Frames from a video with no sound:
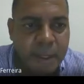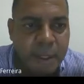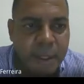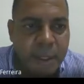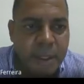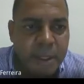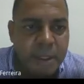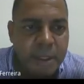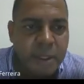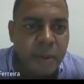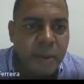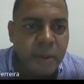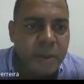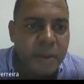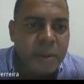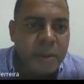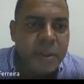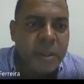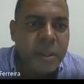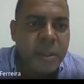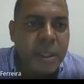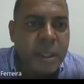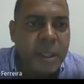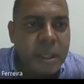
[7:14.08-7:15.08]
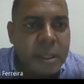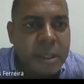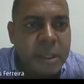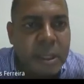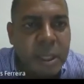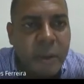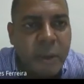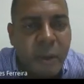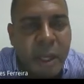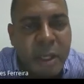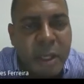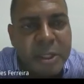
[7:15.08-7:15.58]
So
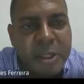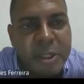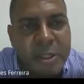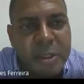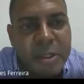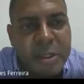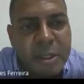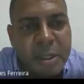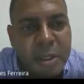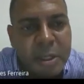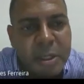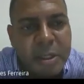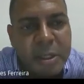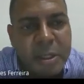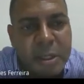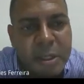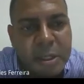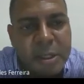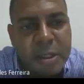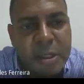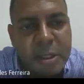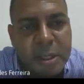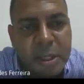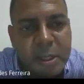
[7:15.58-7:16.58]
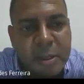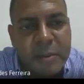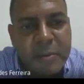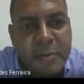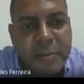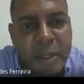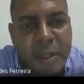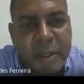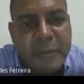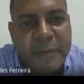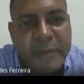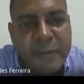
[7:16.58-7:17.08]
the questions here is,
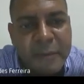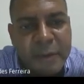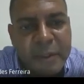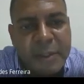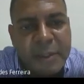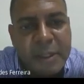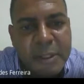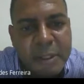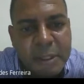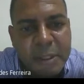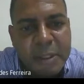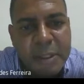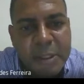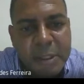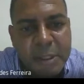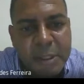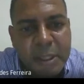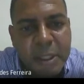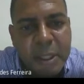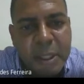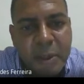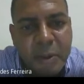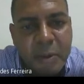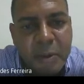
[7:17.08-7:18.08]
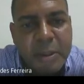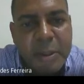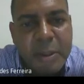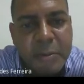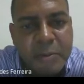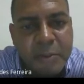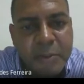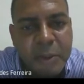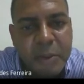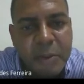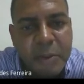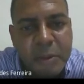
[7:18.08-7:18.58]
may physicists
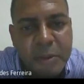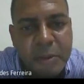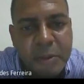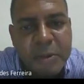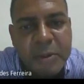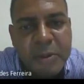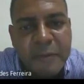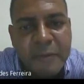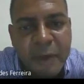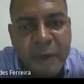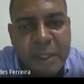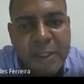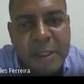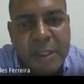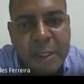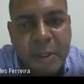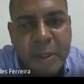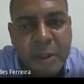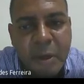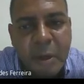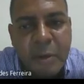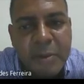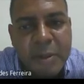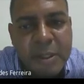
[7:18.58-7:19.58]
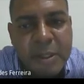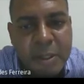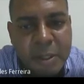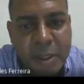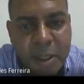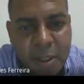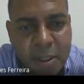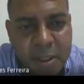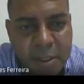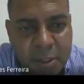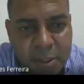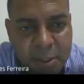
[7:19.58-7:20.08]
contribute to advanced economic
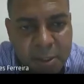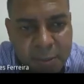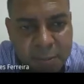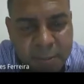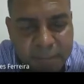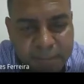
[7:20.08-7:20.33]
science?